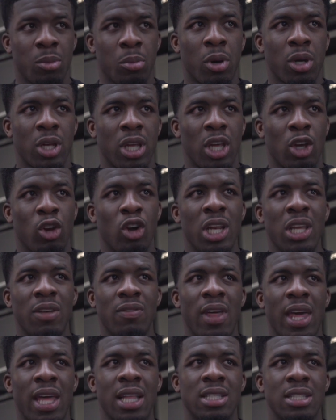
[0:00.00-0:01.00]
But yeah, you got to
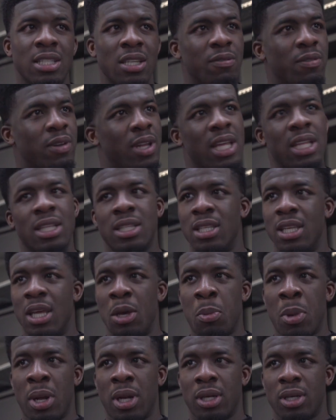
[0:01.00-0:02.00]
leave the internet for the
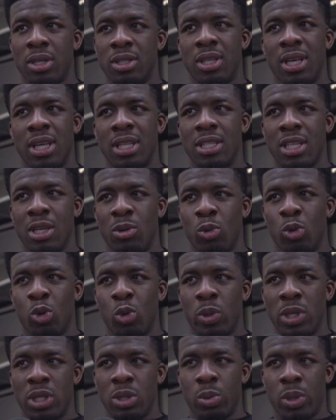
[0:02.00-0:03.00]
internet, man, because the internet will
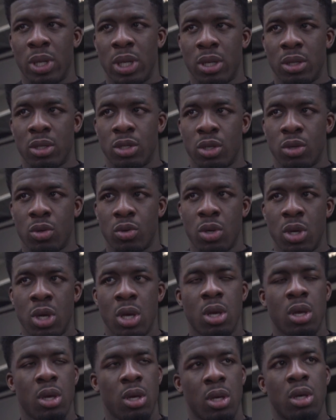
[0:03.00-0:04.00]
always win. So
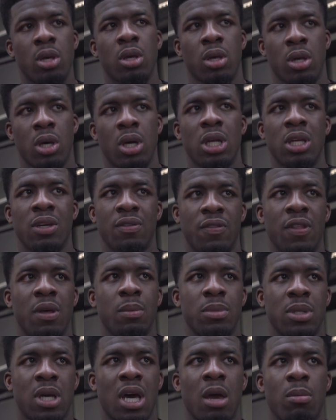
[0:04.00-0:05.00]
I leave
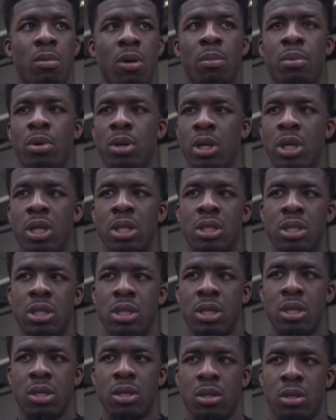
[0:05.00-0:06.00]
them to hype up on the
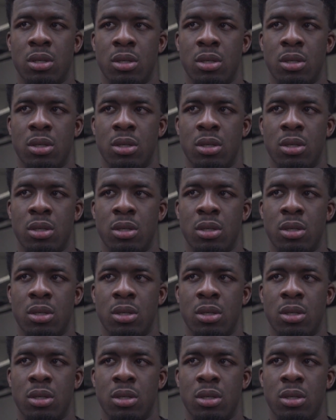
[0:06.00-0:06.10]
internet.